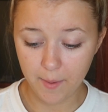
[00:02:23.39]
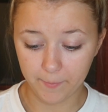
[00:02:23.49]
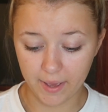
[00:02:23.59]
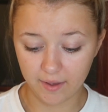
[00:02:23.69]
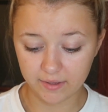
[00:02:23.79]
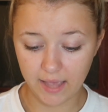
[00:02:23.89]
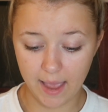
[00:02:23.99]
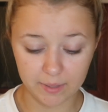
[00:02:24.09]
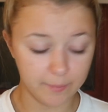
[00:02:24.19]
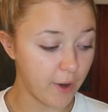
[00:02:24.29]
But
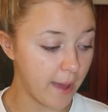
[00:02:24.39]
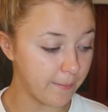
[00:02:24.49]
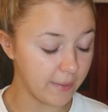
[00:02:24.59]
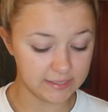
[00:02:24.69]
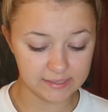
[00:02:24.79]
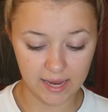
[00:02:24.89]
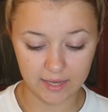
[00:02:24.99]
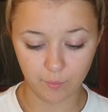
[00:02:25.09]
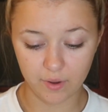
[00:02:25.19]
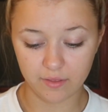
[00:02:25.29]
I'm going to prep my
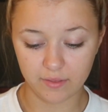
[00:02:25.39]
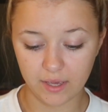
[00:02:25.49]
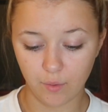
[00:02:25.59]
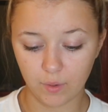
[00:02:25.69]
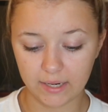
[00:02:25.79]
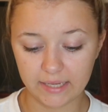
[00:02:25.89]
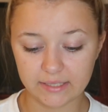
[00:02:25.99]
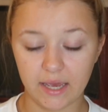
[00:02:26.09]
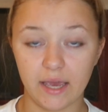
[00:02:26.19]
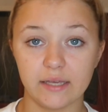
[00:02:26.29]
skin with the
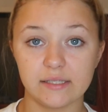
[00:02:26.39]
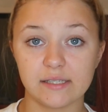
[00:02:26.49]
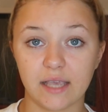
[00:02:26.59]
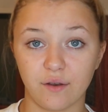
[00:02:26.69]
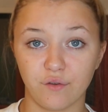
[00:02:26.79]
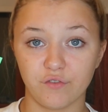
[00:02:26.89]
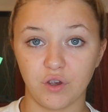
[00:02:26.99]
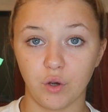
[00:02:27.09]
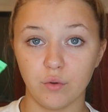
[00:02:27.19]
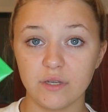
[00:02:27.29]
Walida Skin
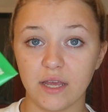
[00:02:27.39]
Food.